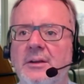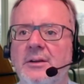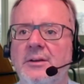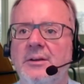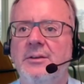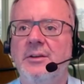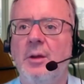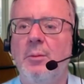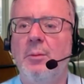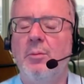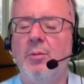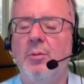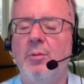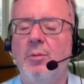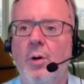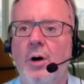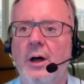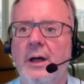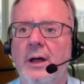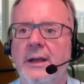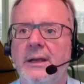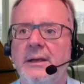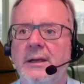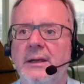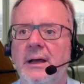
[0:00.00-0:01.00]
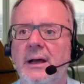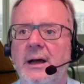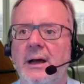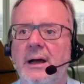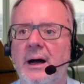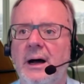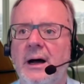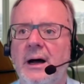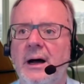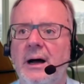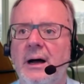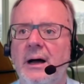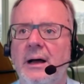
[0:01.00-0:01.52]
number one,
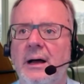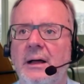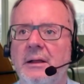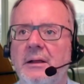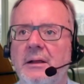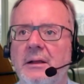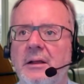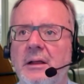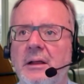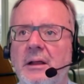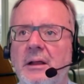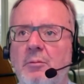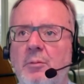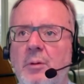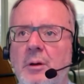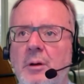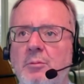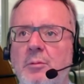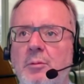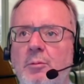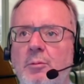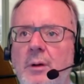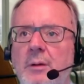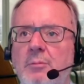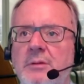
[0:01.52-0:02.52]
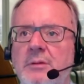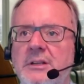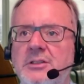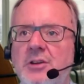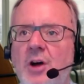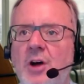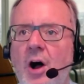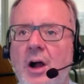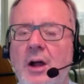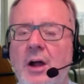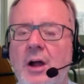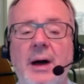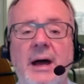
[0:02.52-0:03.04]
uh, when when we
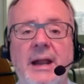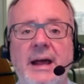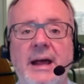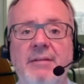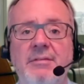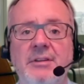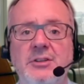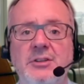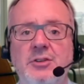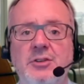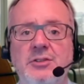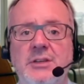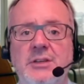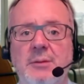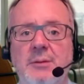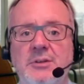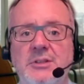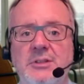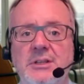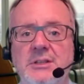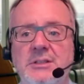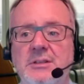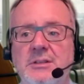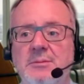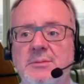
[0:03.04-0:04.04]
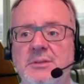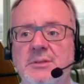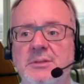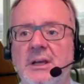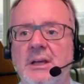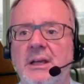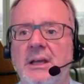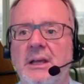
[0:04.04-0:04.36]
talk about having two separate systems,